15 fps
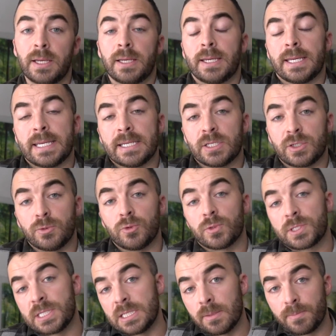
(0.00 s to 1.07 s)
in to
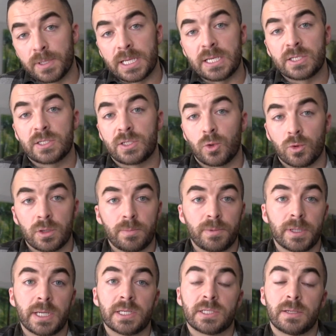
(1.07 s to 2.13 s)
see the place, tour the
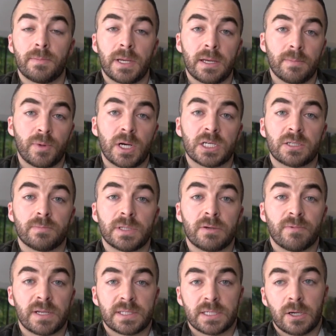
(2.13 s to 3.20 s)
place, and possibly
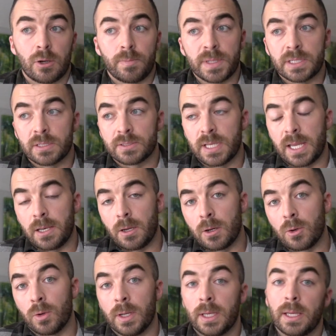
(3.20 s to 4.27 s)
rent it out, because they
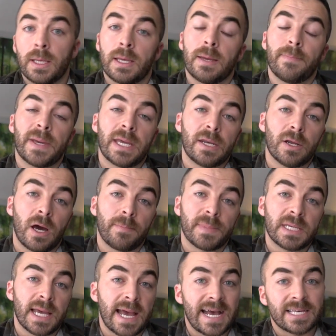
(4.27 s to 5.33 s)
know it may not
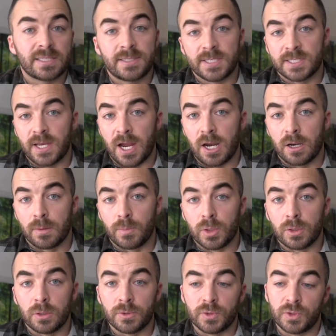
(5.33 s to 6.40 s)
be as
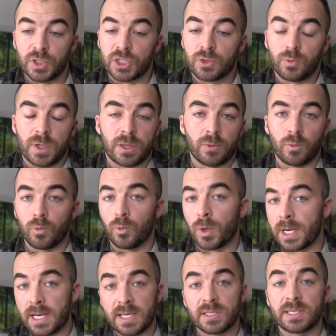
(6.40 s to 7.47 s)
desirable just with
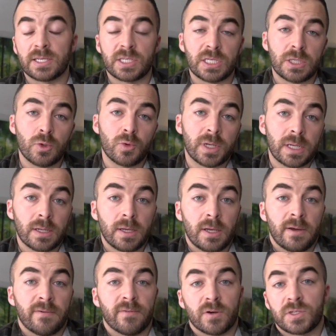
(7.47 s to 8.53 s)
what it is as a unit
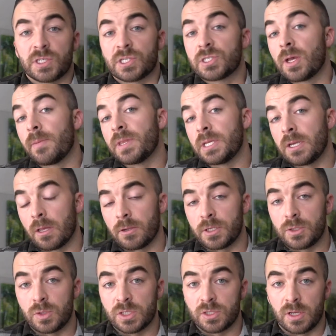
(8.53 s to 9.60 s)
versus some of the other
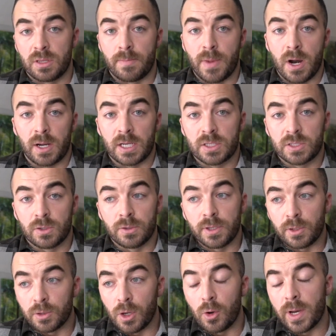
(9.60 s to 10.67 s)
units on the market. So
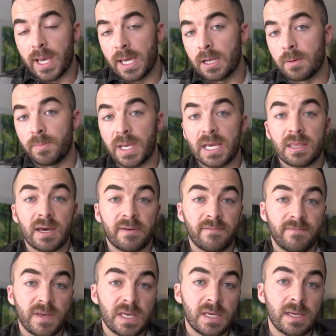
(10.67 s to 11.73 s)
they'll go ahead and pay that
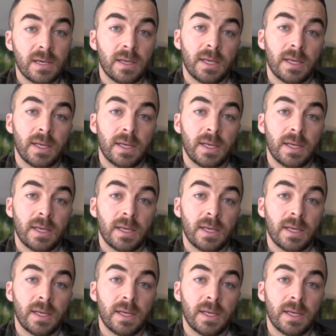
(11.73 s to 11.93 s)
fee